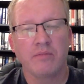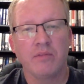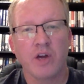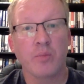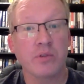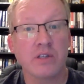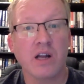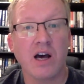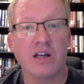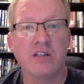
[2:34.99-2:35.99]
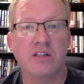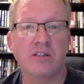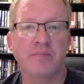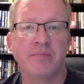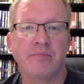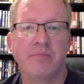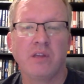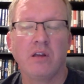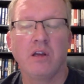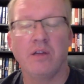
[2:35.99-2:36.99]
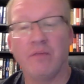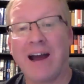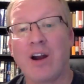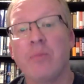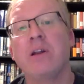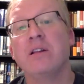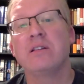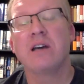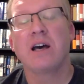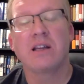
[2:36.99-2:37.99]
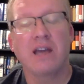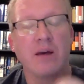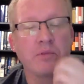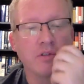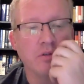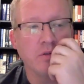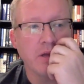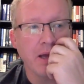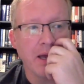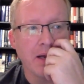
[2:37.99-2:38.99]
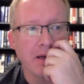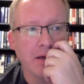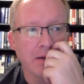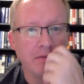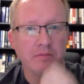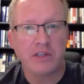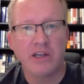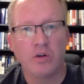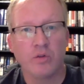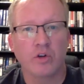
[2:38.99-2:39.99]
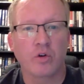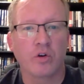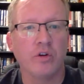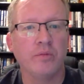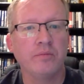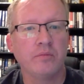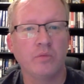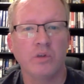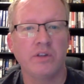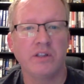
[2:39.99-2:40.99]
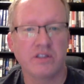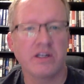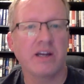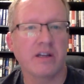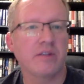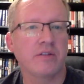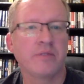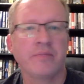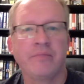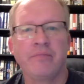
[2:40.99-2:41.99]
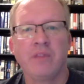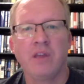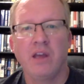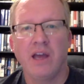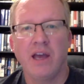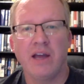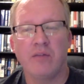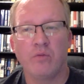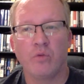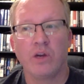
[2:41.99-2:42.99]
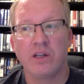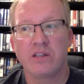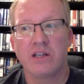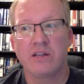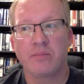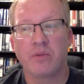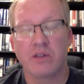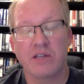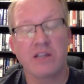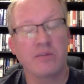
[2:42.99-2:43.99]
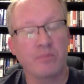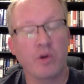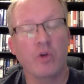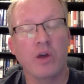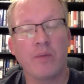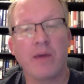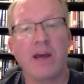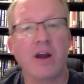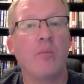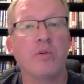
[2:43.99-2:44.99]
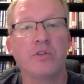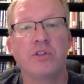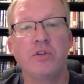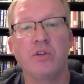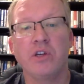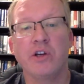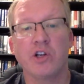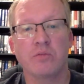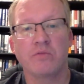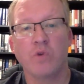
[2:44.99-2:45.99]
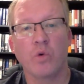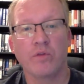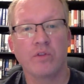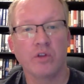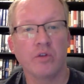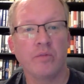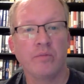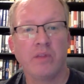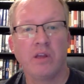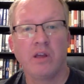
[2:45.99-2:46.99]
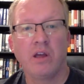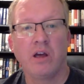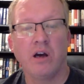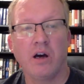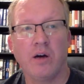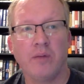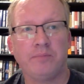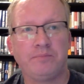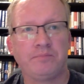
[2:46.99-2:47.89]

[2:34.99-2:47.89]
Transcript: 100% uh, oxygen environment inside the capsule and uh, killed the crew within seconds and really set the set this program back almost two years before we flew. Um,